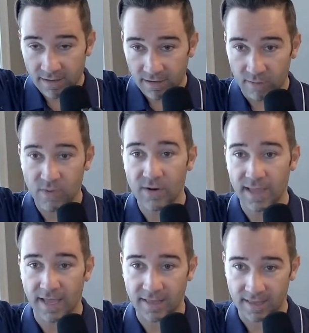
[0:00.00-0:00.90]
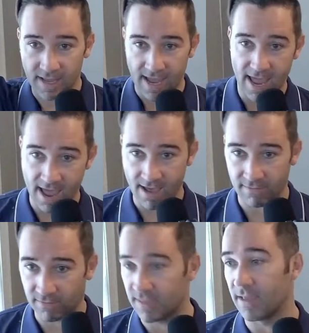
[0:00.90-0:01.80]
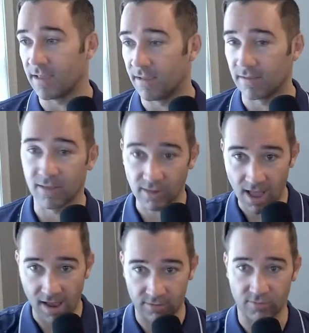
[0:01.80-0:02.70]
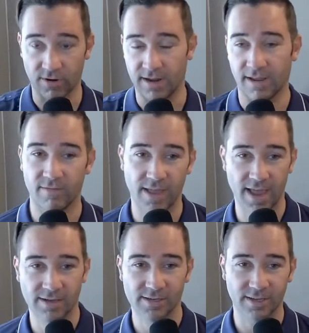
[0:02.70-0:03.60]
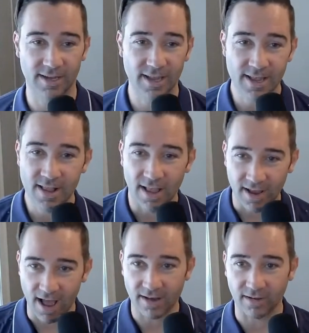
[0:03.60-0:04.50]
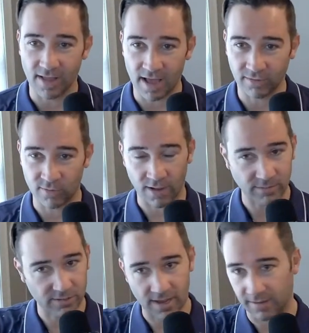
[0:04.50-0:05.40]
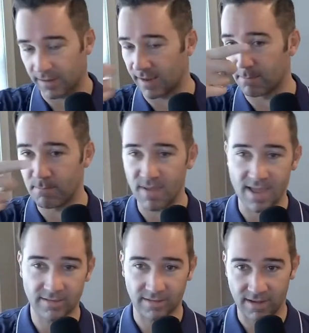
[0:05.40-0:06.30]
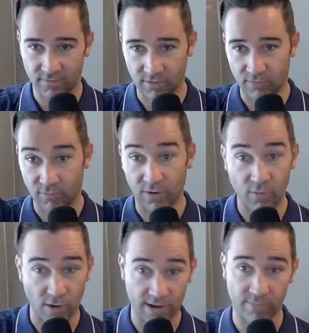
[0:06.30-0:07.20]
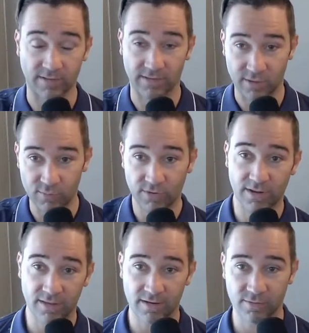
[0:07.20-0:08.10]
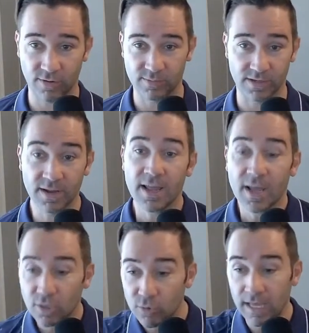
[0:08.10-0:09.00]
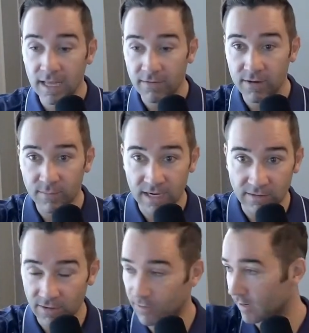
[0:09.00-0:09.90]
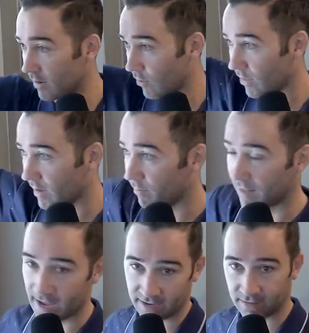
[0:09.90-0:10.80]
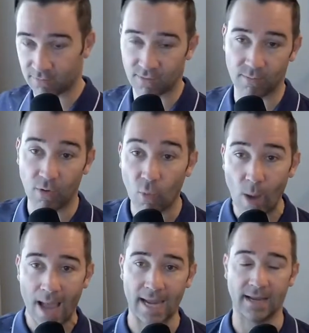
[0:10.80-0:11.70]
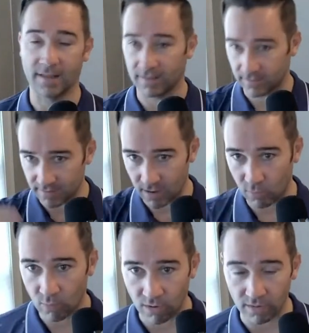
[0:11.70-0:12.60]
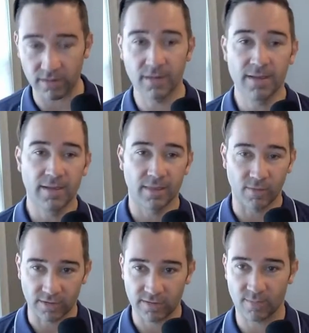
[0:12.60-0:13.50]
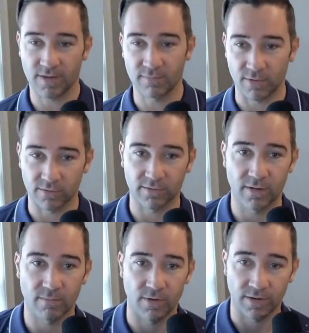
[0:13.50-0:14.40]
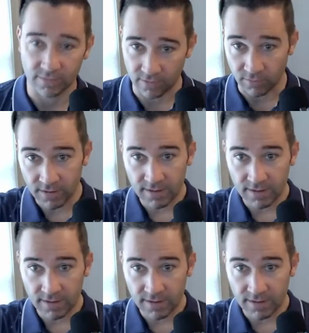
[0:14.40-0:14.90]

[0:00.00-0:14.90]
communicate that they have the law degree? Have they actually gone to law school? I'm just talking like base level requirements that you put in the description. Do they live in Minnesota? No, they applied and they're from Hawaii. That does not work. There is some in-person component. So